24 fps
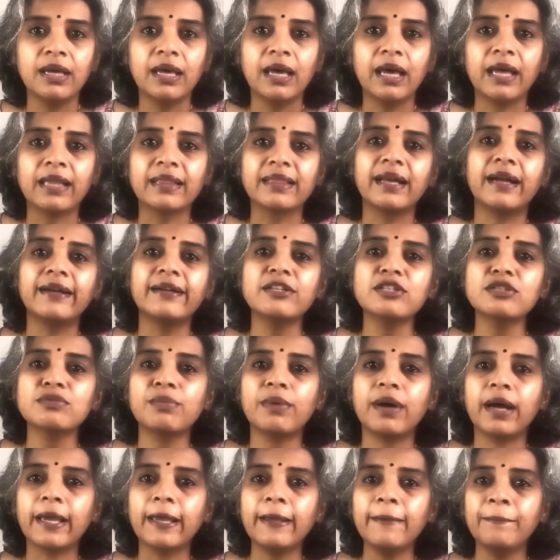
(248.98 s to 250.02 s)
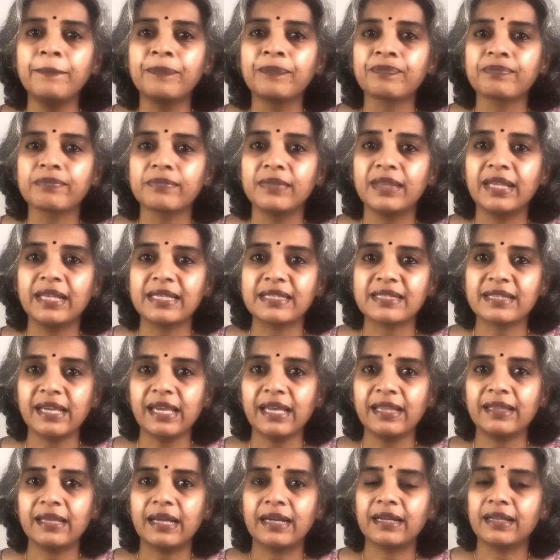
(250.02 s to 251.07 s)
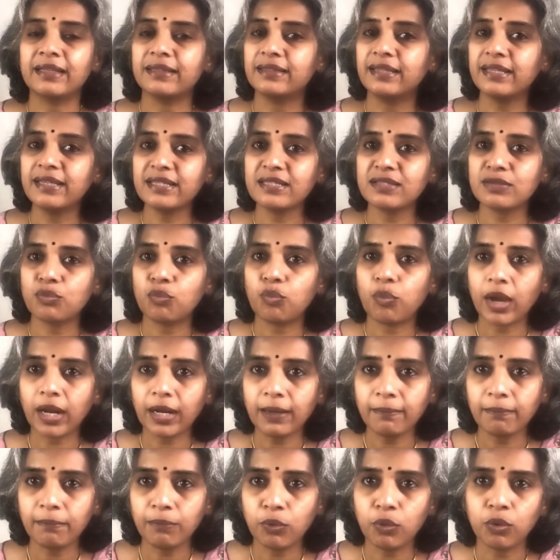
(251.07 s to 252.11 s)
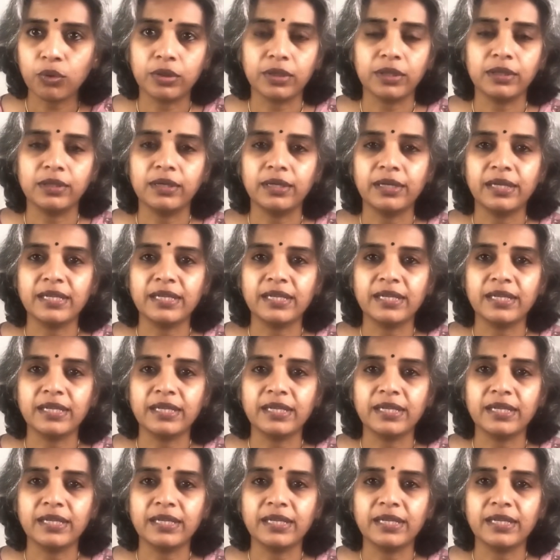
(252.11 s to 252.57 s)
And that is why they say that this one book